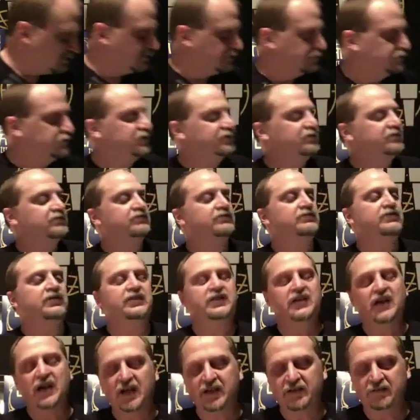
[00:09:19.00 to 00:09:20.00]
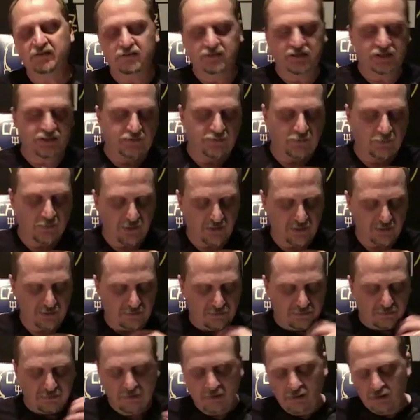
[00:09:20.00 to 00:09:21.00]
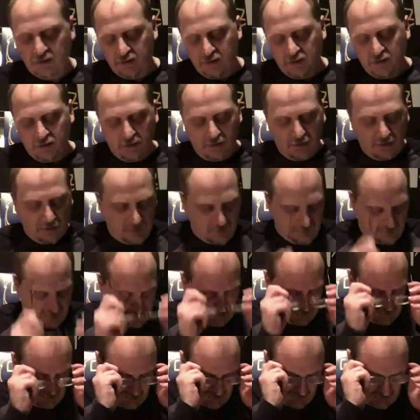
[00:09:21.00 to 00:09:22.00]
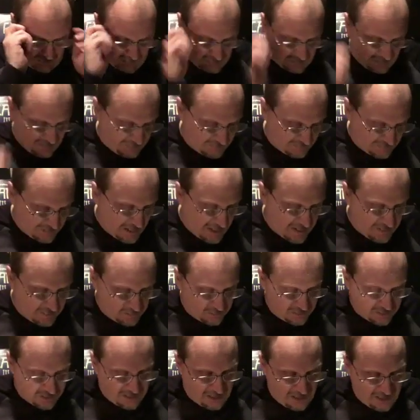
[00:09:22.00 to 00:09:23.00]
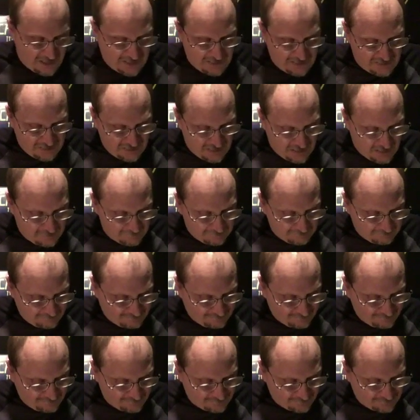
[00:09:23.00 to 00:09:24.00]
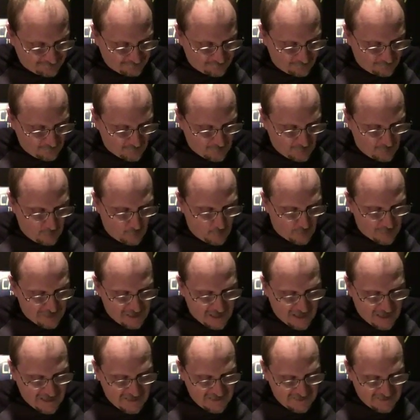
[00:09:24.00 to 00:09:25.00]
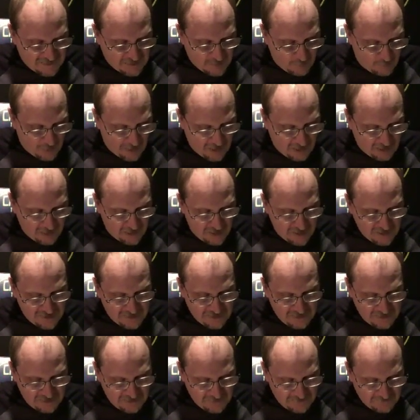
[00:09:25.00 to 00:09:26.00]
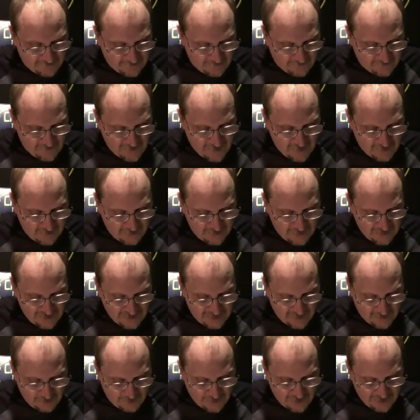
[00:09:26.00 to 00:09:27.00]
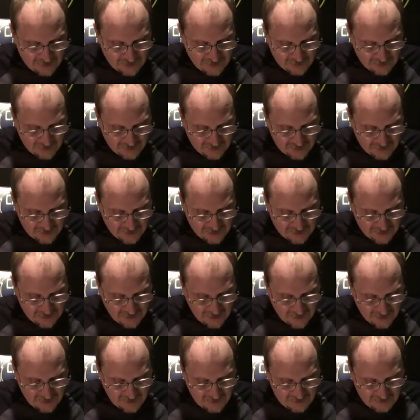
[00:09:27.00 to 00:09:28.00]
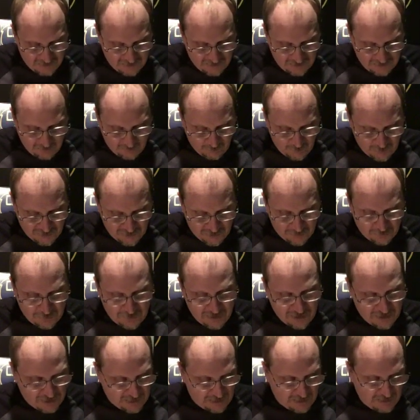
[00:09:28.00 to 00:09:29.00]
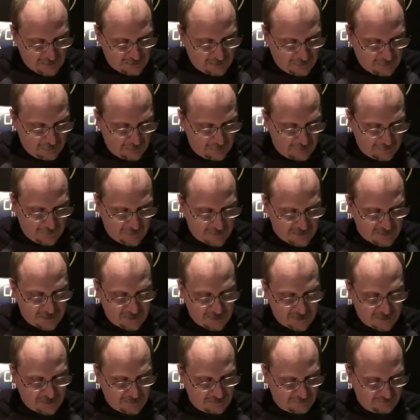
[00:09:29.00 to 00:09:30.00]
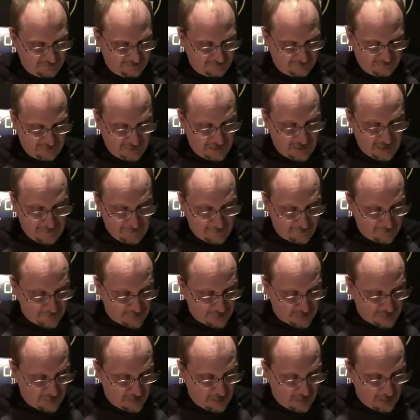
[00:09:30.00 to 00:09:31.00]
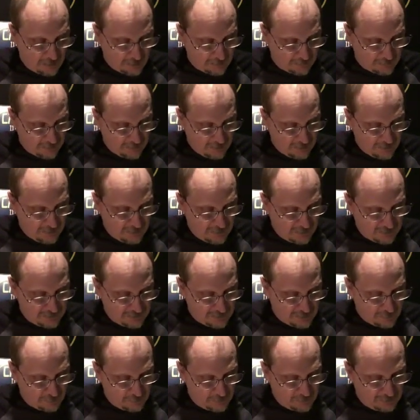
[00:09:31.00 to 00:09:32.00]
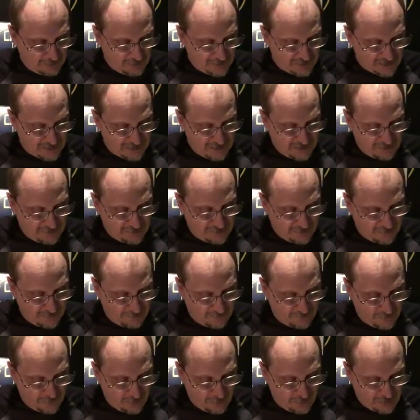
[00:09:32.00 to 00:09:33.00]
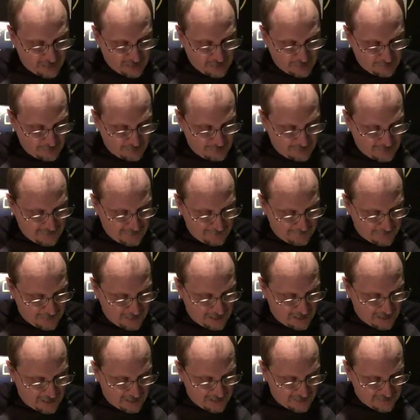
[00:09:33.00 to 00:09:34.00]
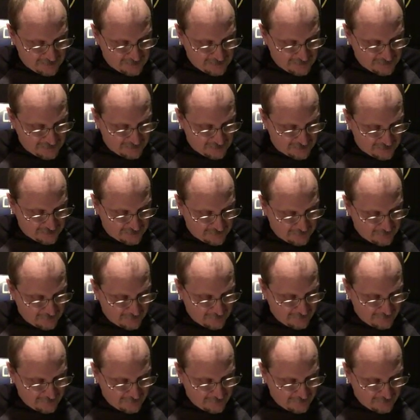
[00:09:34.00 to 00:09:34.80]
or the titles for you. Like titles like, One night while hunting for fairies and witches and wizards to kill. That's just the name of a song. Another one, Listening to the Frogs with Demon Eyes.